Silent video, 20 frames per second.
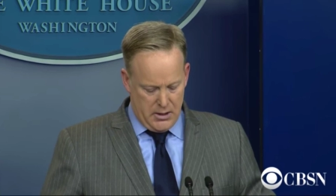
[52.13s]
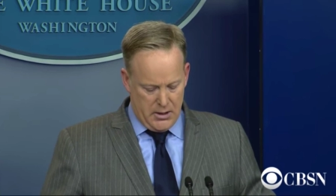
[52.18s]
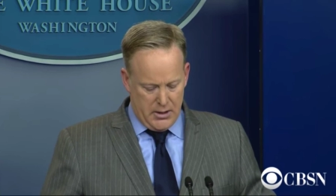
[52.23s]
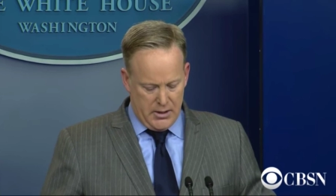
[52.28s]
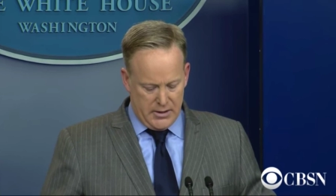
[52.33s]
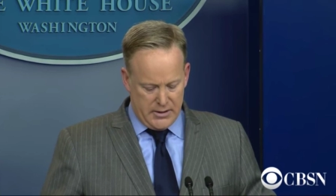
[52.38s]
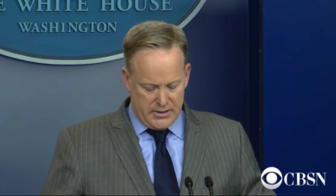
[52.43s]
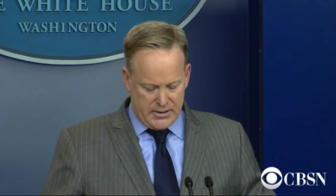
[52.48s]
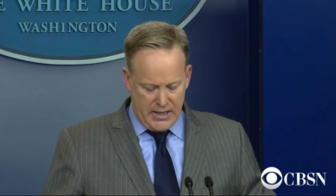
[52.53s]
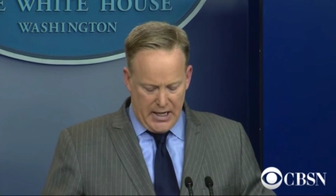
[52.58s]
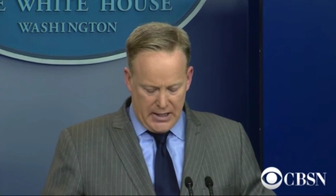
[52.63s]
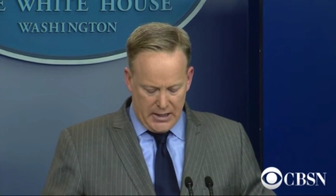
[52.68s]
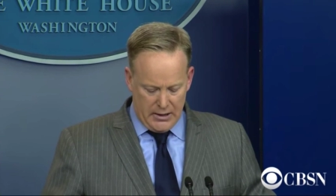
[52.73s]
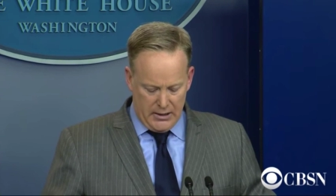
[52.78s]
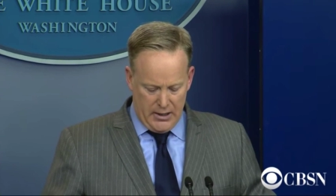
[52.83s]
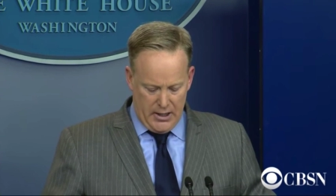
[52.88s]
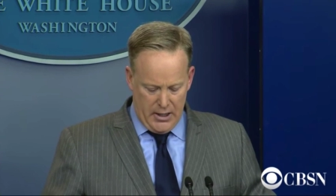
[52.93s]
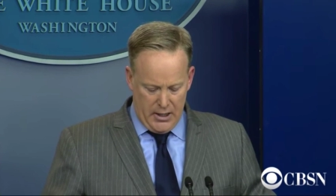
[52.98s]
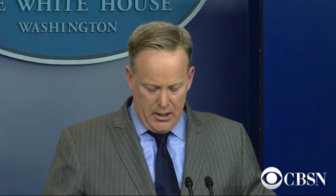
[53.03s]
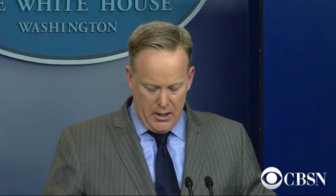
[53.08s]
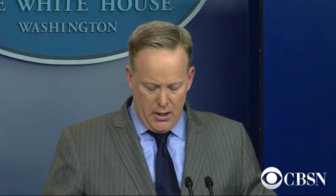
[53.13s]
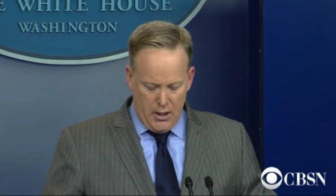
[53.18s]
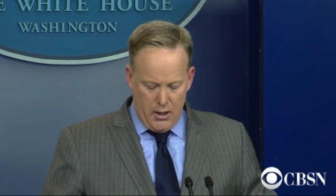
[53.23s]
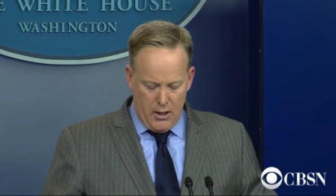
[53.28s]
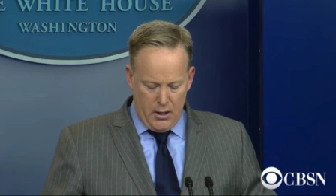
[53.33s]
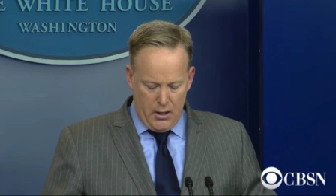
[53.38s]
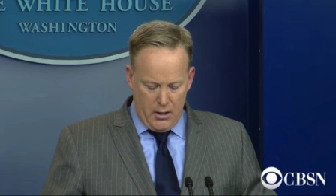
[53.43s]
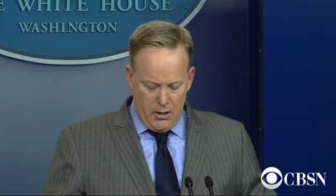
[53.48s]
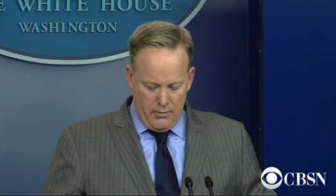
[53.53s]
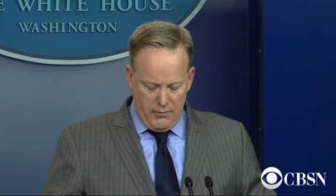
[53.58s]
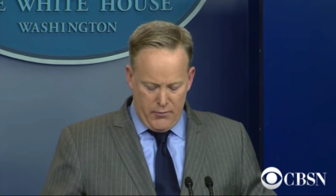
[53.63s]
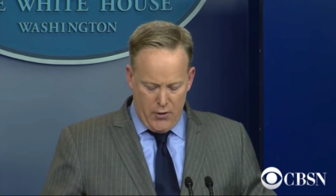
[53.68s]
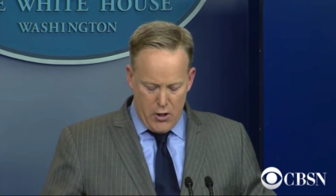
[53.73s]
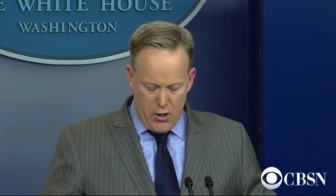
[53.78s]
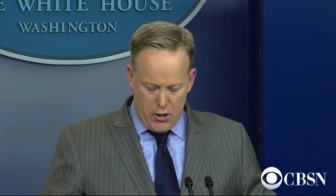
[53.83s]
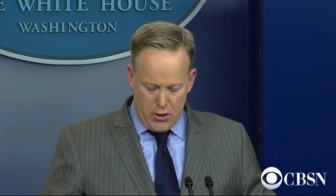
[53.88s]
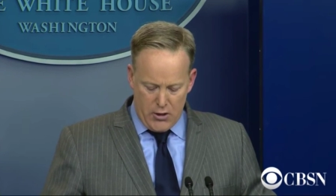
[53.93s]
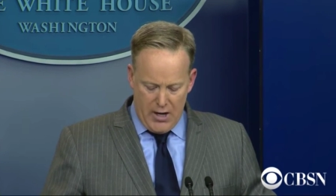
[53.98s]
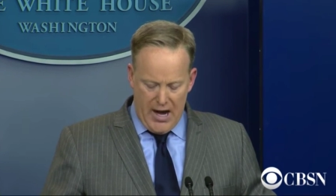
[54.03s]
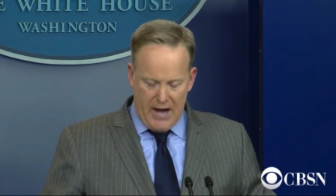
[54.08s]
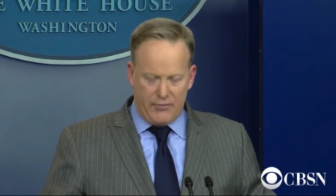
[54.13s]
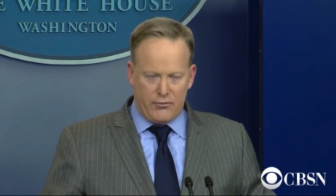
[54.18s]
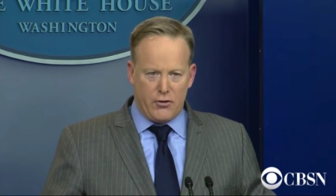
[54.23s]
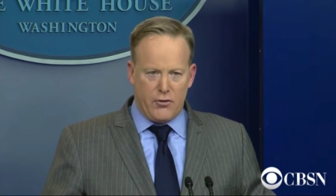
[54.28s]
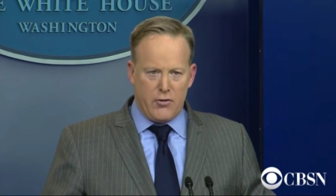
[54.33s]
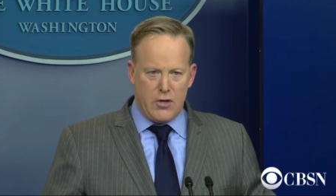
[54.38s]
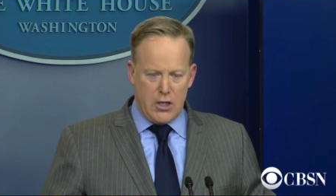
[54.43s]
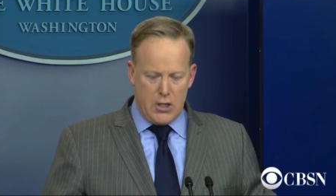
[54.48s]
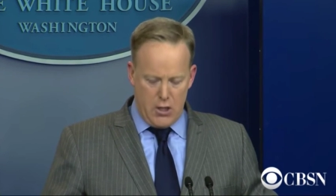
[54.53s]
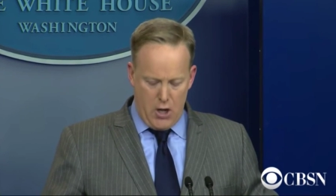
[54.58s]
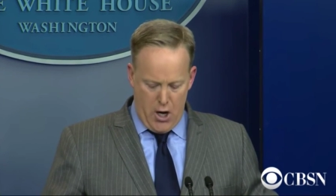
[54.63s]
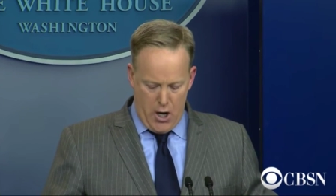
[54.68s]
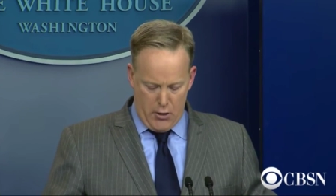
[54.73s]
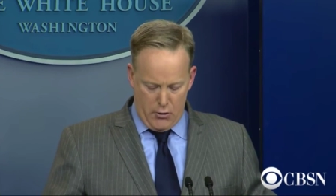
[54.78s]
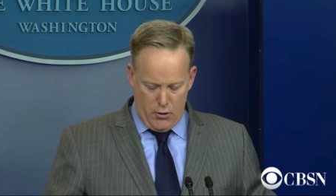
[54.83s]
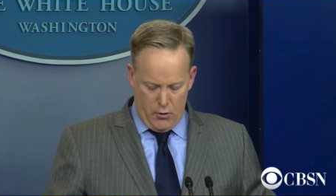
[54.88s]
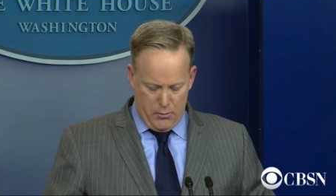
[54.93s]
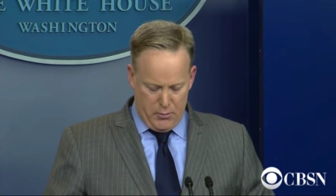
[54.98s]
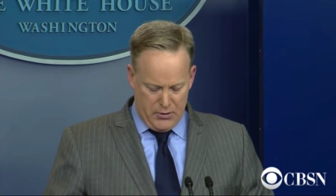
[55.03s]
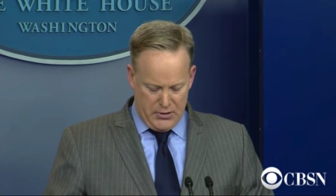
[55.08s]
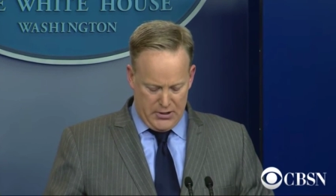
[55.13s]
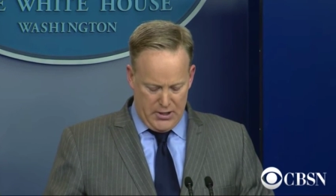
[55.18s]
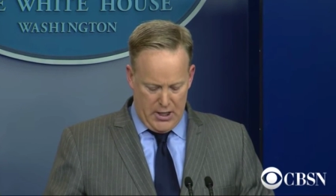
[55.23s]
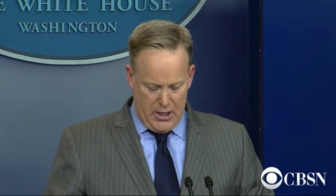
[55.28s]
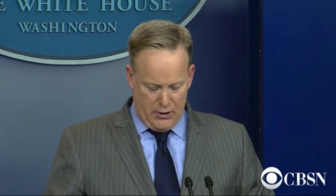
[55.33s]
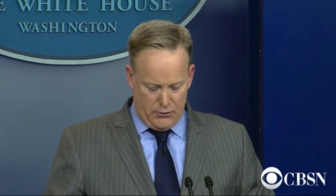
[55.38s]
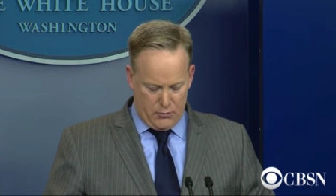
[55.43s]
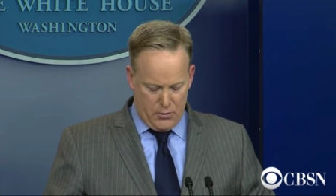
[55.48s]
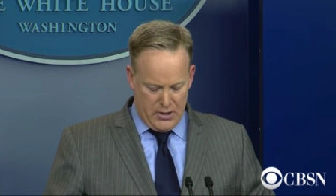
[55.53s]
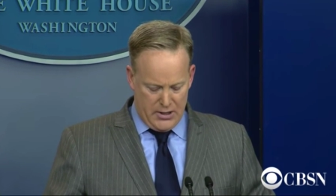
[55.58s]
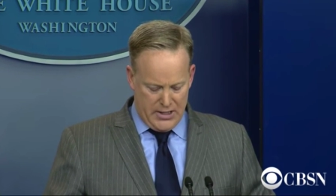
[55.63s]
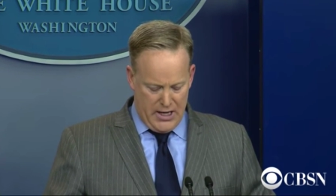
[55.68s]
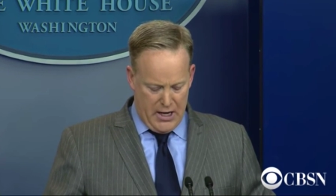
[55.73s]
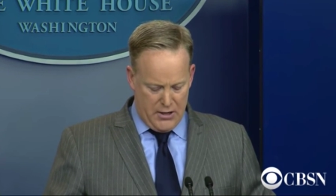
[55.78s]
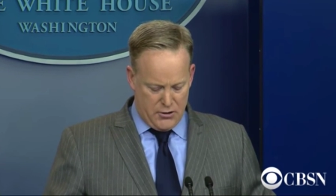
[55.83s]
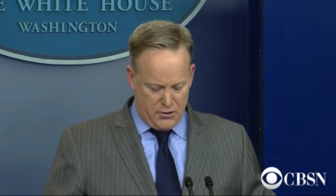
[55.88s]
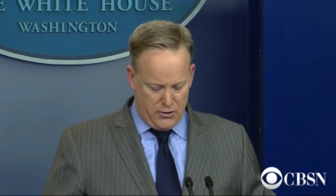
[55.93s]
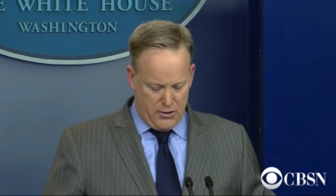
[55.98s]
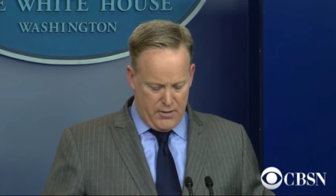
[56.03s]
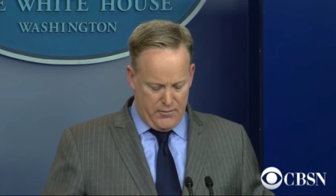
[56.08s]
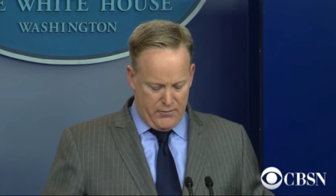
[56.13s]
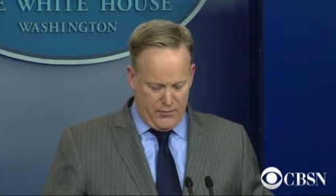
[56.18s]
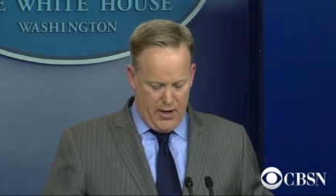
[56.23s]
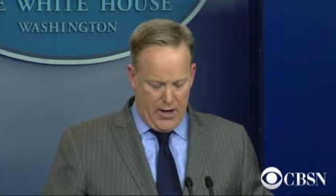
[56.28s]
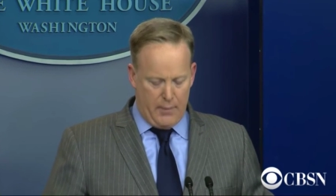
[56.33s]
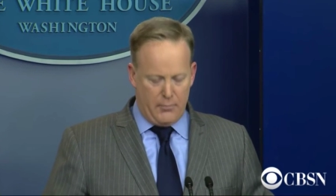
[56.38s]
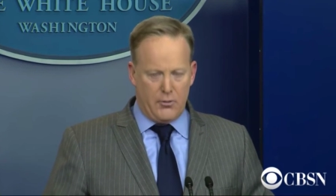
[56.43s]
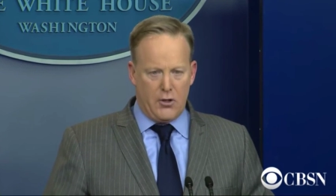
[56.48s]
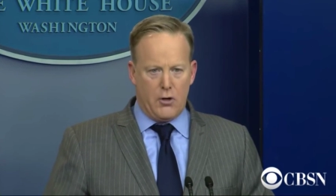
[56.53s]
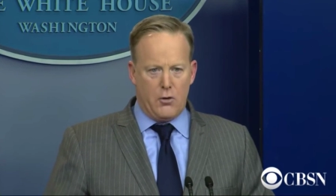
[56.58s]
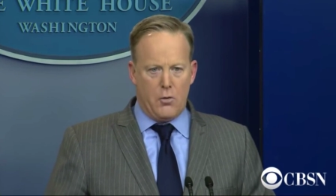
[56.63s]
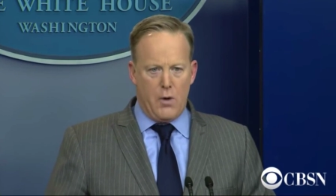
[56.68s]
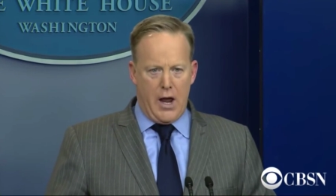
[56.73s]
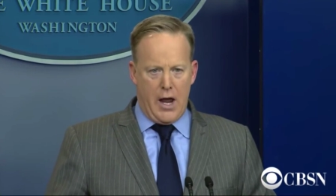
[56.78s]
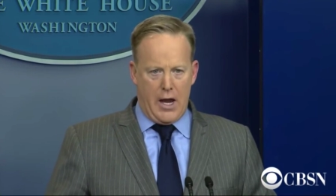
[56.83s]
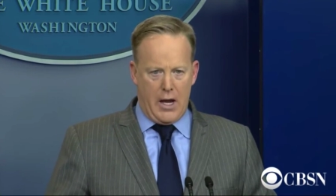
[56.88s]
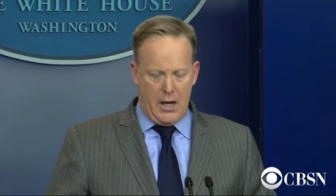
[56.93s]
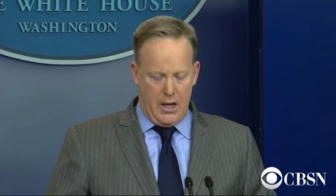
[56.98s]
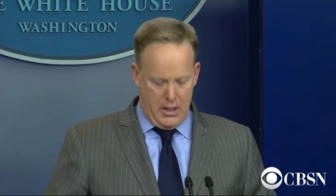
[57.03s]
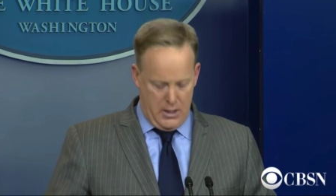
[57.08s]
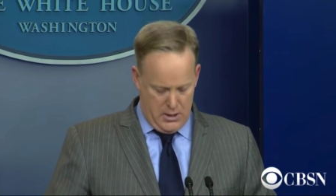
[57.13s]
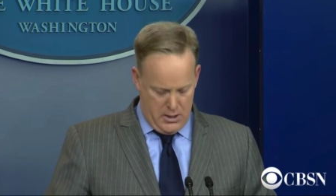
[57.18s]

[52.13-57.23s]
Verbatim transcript: Secondly, photographs of the inaugural proceedings were intentionally framed in a way,